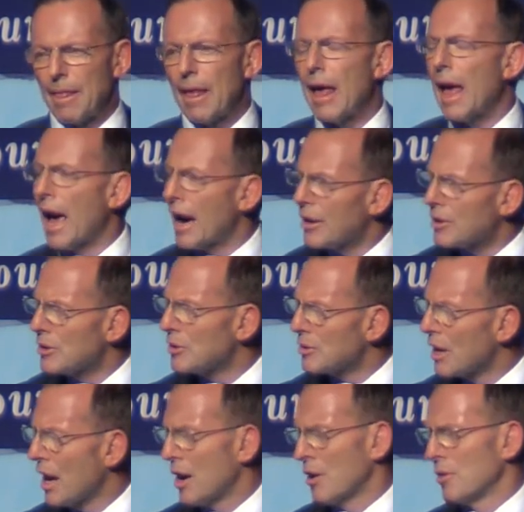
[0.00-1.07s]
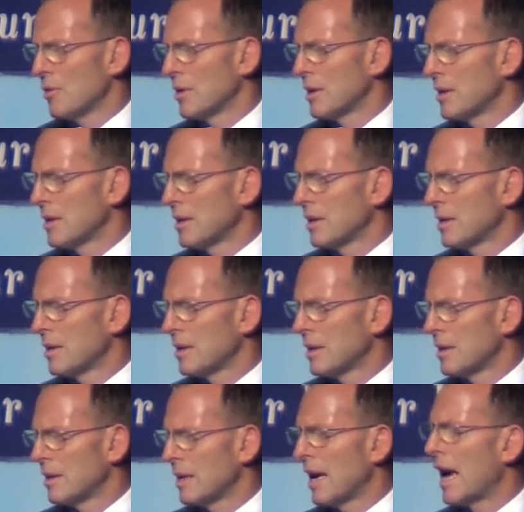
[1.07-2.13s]
How do you know
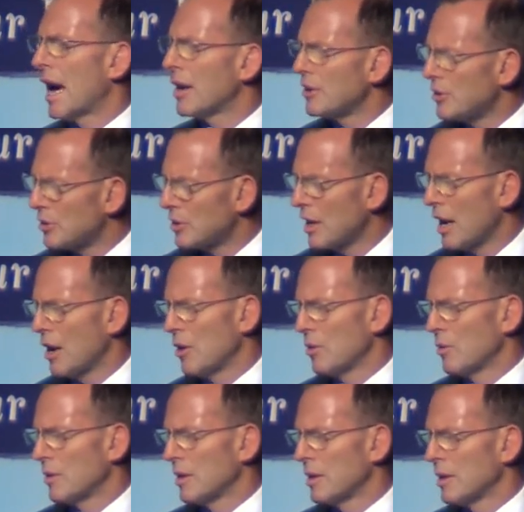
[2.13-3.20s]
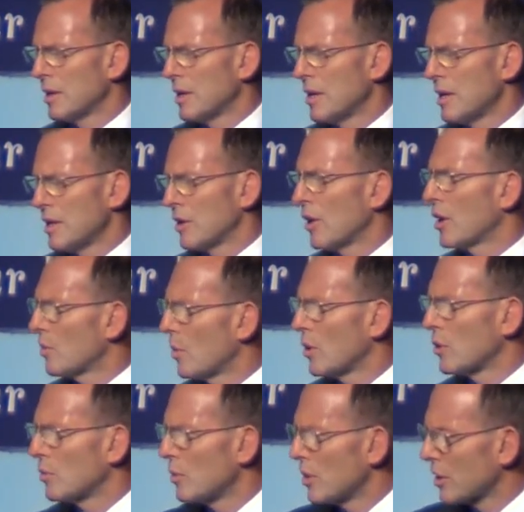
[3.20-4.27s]
that I want
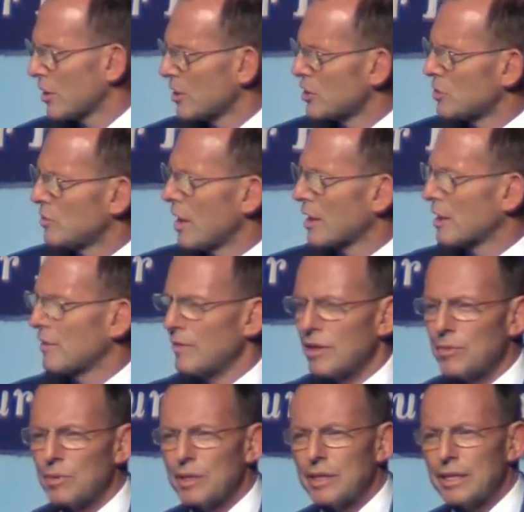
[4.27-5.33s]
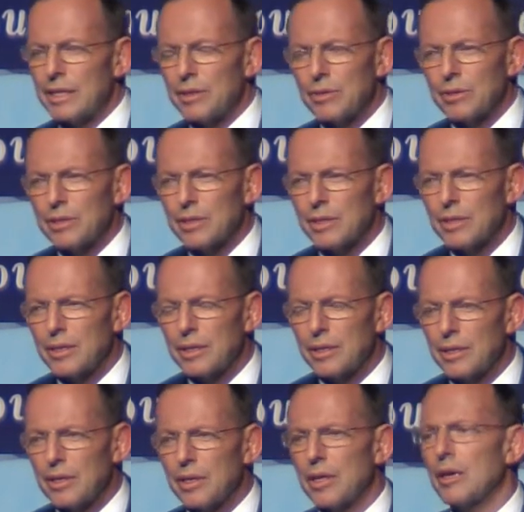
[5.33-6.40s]
to work constructively with the Guild?
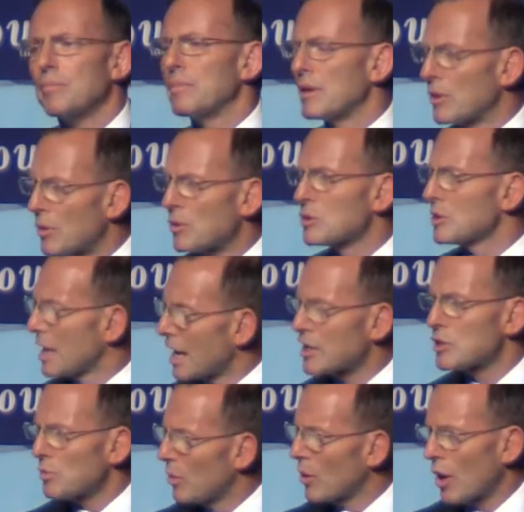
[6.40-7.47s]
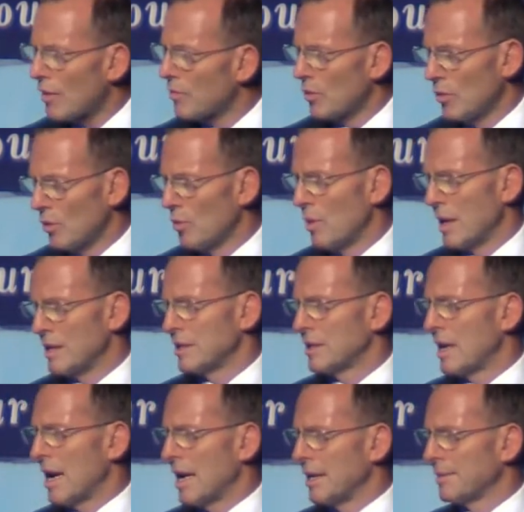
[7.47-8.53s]
Because that's what I've always
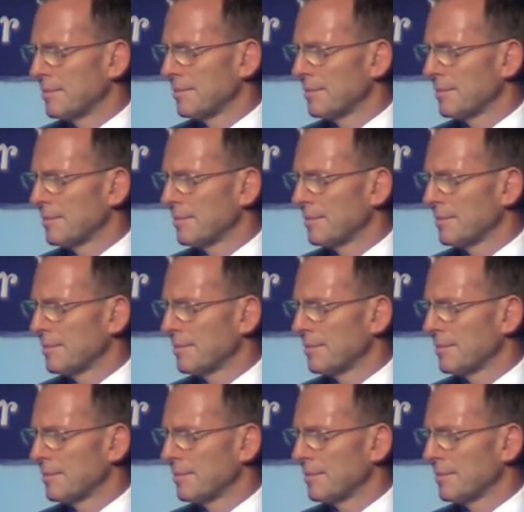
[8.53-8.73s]
done.